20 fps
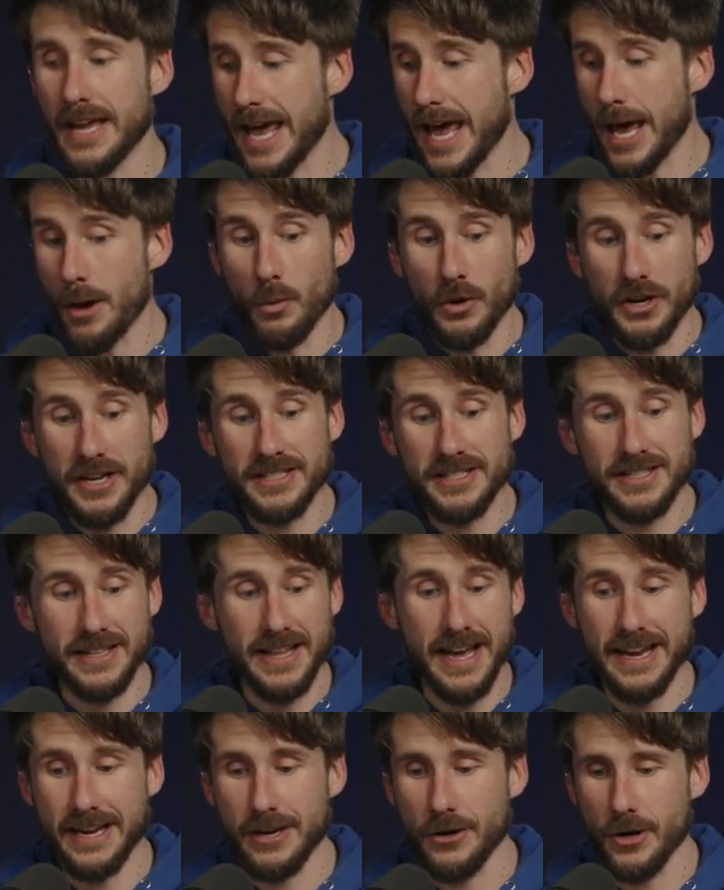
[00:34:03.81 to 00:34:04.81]
And we'll get to
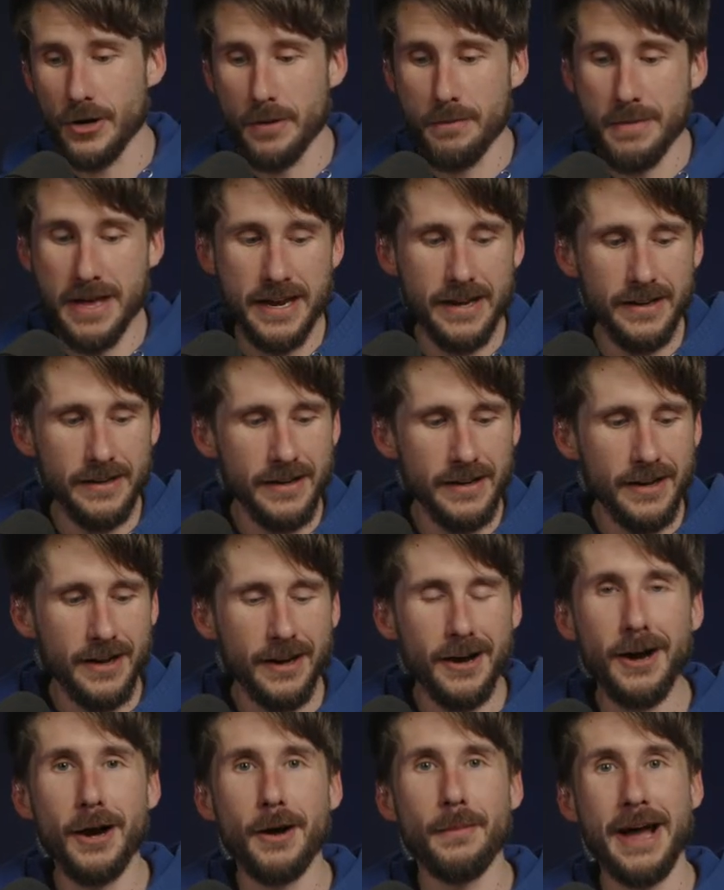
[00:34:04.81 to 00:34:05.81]
that here in a minute,
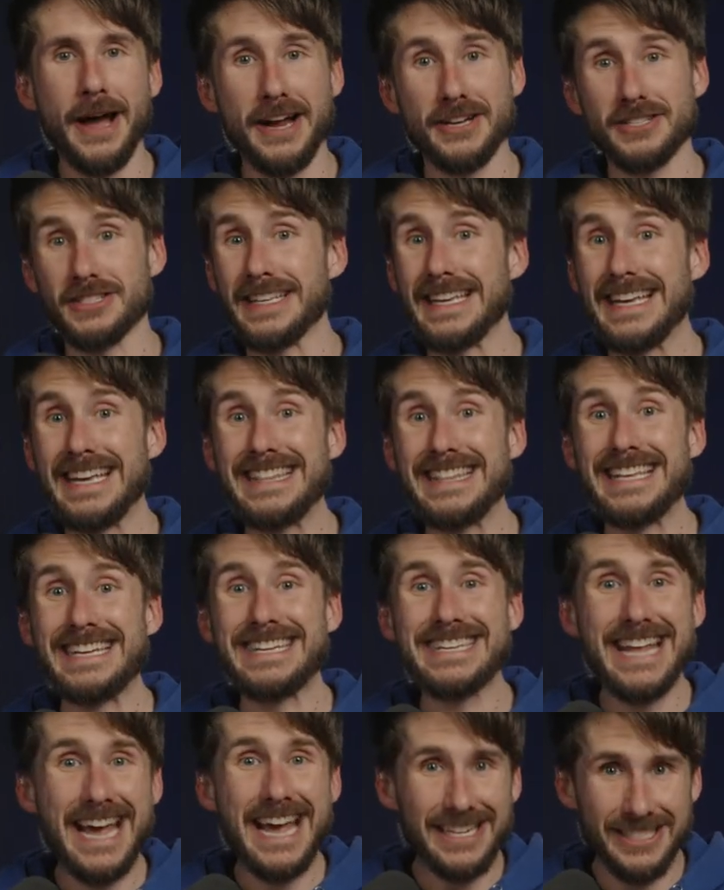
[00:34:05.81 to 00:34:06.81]
um, actually, in the
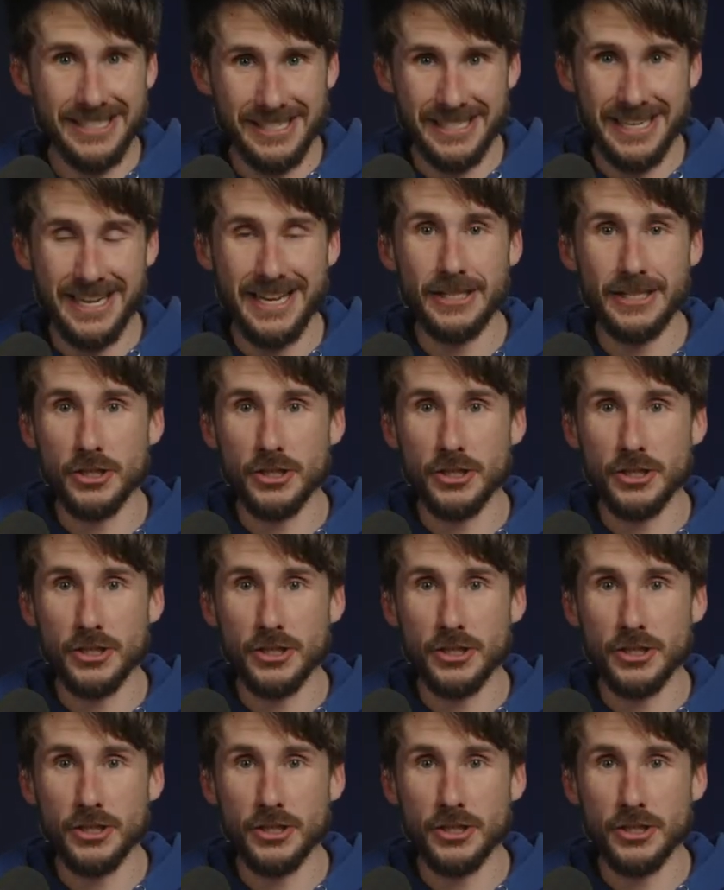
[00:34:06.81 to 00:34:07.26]
next scene.